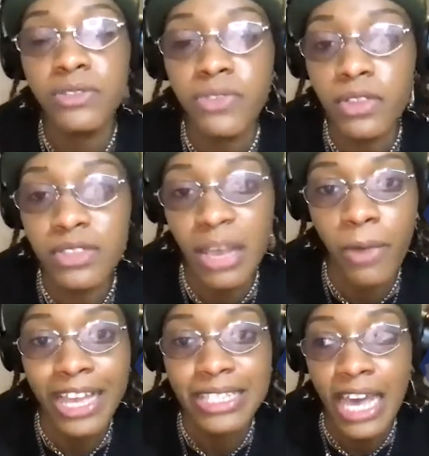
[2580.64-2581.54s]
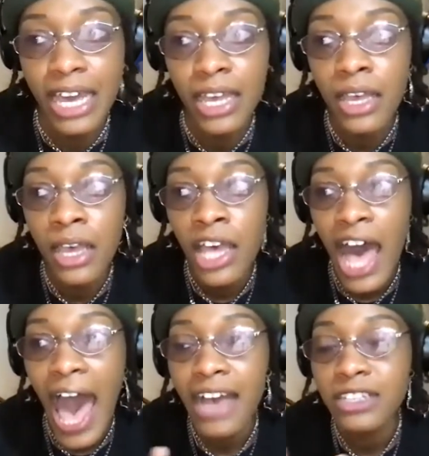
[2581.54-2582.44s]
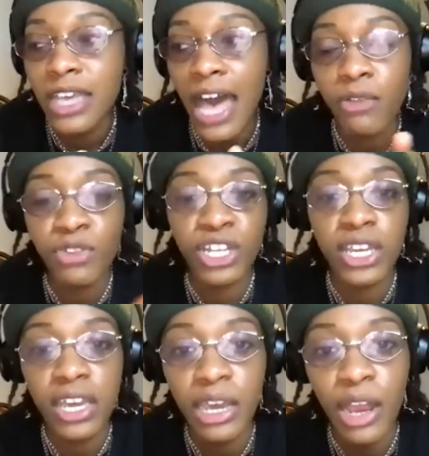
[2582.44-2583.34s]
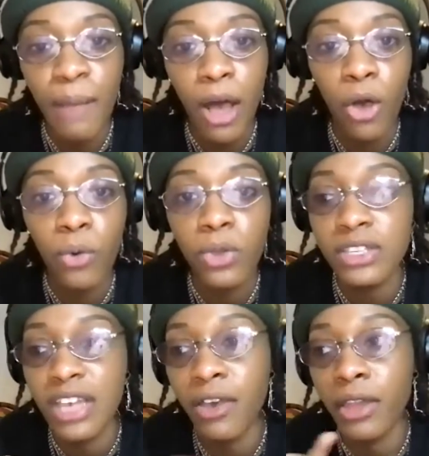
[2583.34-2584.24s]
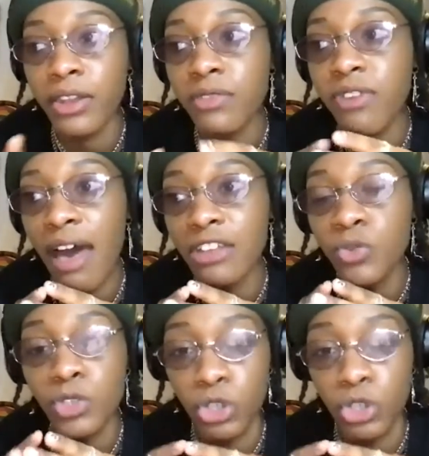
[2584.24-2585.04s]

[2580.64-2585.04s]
grown to feel the same way. It's like, actually, I don't really care about who it is and how you identify.